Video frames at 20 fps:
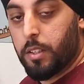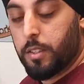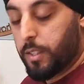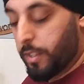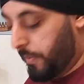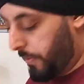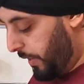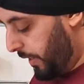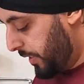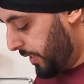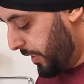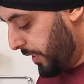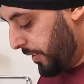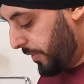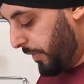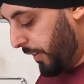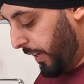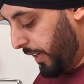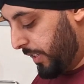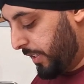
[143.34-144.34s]
So first
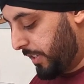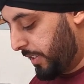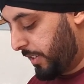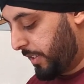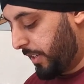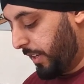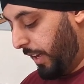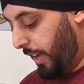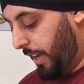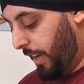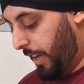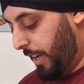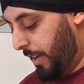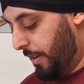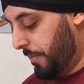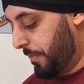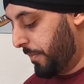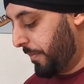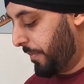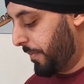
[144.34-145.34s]
things first,
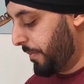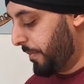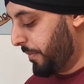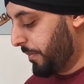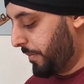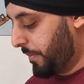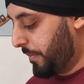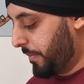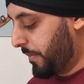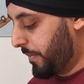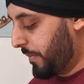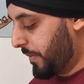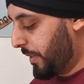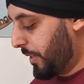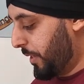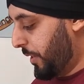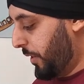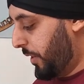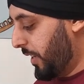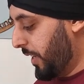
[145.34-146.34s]

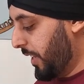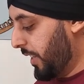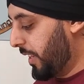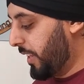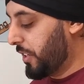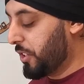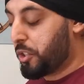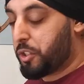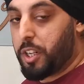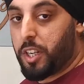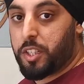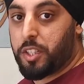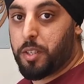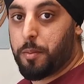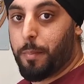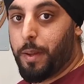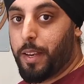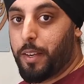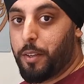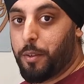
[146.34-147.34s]
looking at the
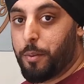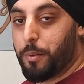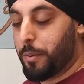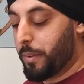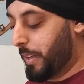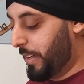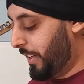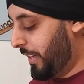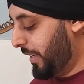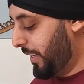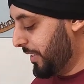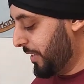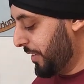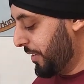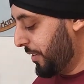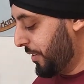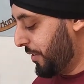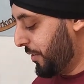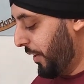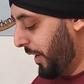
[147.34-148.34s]
instruction manual, it
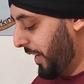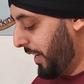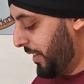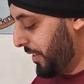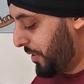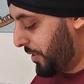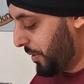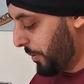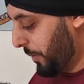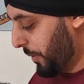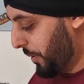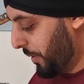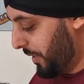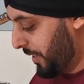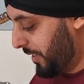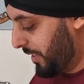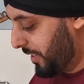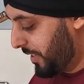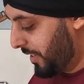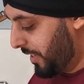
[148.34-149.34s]
isn't great, to be
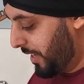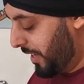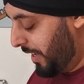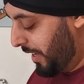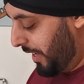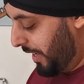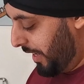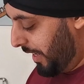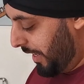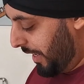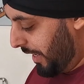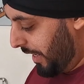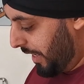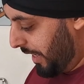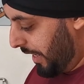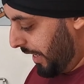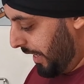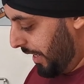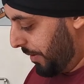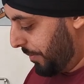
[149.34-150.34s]
honest.
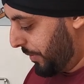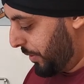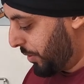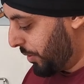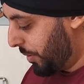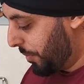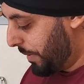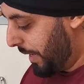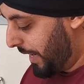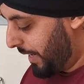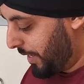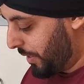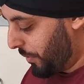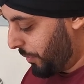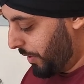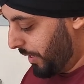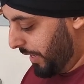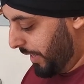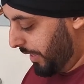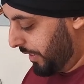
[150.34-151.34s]
It's all black and
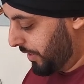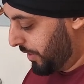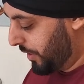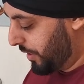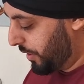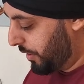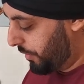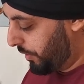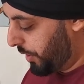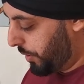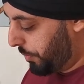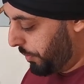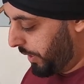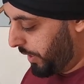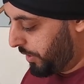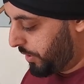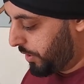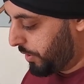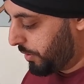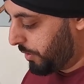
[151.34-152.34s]
white, just a few
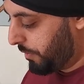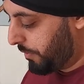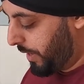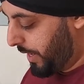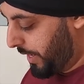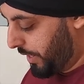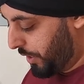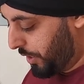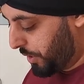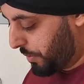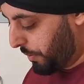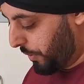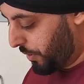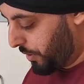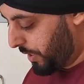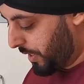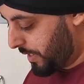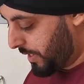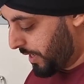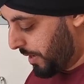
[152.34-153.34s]
pictures of how you're
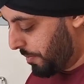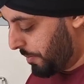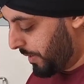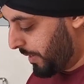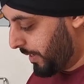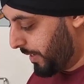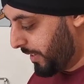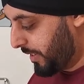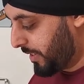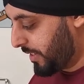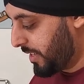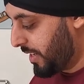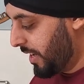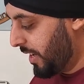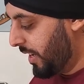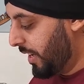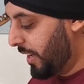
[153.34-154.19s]
supposed to assemble this.